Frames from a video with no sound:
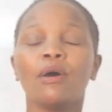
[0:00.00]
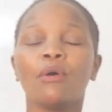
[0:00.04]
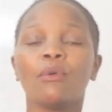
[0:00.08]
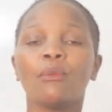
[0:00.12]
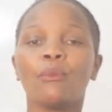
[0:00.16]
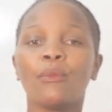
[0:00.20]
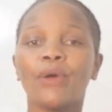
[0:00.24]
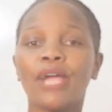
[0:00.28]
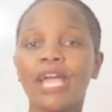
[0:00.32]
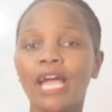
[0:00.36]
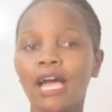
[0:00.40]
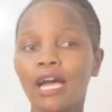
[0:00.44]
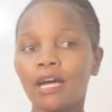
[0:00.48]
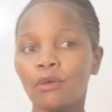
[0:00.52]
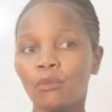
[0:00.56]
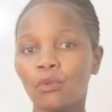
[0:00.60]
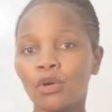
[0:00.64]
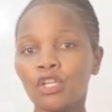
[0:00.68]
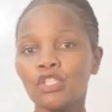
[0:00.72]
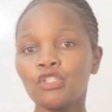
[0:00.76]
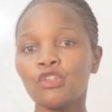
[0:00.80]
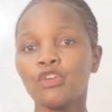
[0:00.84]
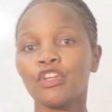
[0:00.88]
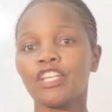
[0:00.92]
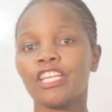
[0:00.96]

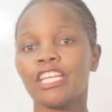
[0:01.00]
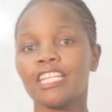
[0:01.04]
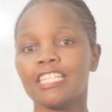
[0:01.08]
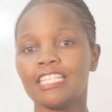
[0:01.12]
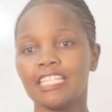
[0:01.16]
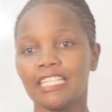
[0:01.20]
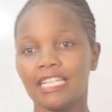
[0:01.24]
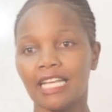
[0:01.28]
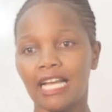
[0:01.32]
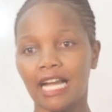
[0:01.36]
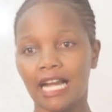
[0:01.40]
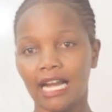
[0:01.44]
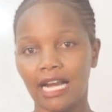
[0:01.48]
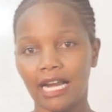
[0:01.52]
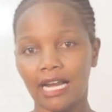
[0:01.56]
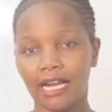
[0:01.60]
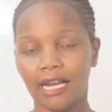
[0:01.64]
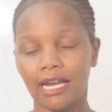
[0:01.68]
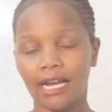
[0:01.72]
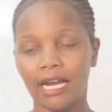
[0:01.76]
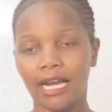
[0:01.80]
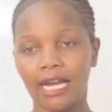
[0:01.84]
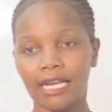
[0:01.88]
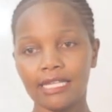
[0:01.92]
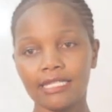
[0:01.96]
what you're getting
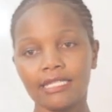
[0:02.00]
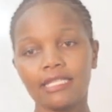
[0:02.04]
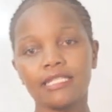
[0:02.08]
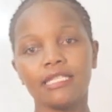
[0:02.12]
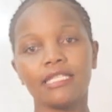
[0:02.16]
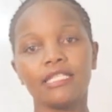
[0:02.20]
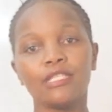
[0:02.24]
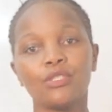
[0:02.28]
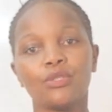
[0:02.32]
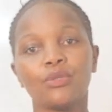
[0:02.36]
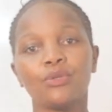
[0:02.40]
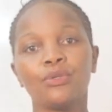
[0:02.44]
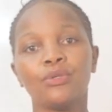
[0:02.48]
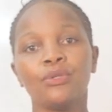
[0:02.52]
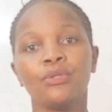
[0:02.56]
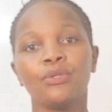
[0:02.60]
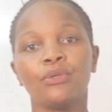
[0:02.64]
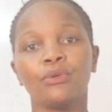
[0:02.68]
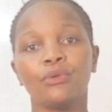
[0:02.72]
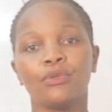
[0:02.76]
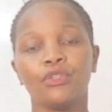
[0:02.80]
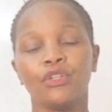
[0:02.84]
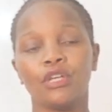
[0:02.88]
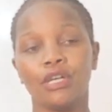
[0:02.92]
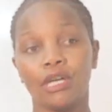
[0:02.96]
us
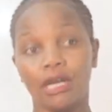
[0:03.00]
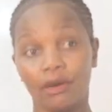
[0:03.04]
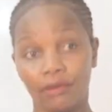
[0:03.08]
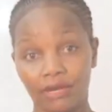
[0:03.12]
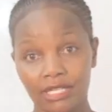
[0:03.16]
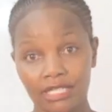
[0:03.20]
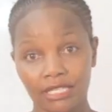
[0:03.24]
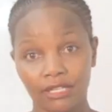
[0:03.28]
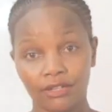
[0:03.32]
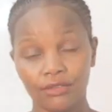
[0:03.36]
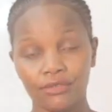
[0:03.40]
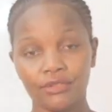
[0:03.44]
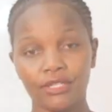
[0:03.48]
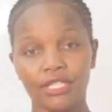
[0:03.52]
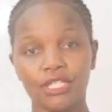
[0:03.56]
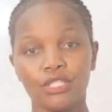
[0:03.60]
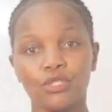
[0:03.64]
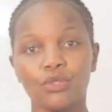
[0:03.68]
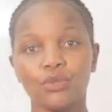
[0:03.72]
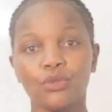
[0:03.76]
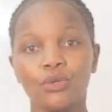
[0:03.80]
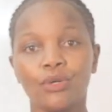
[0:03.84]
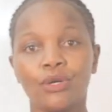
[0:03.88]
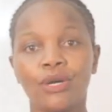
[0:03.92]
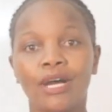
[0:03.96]
into, ourselves
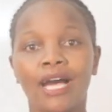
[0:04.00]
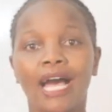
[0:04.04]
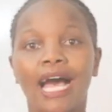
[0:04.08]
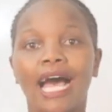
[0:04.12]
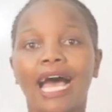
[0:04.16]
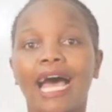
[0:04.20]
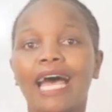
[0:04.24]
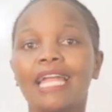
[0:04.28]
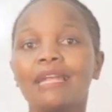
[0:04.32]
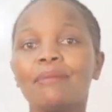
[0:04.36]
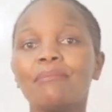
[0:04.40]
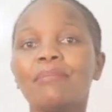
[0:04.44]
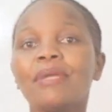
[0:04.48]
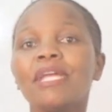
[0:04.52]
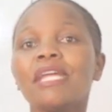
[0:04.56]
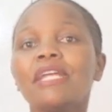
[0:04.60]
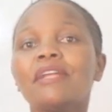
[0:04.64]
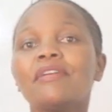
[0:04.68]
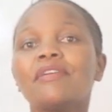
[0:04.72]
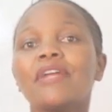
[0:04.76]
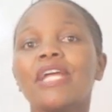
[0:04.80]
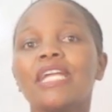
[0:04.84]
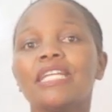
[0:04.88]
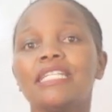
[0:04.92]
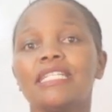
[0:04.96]
into, and
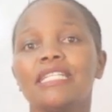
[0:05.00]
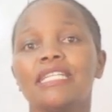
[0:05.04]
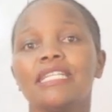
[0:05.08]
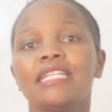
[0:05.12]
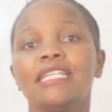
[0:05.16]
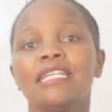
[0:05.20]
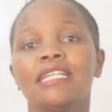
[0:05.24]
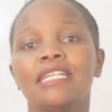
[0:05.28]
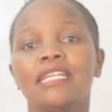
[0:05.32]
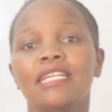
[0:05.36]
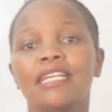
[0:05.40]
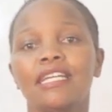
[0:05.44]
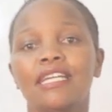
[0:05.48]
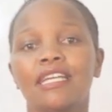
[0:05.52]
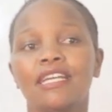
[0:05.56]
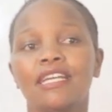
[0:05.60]
be ready